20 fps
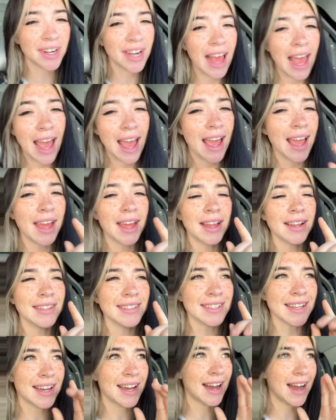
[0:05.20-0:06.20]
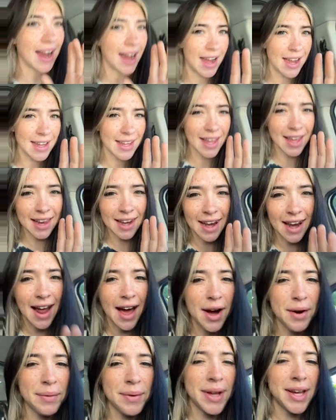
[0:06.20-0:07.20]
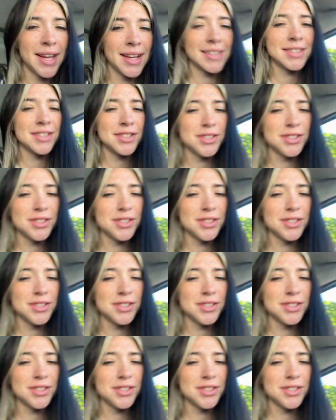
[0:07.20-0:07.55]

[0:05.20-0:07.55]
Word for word: and I cannot wait to show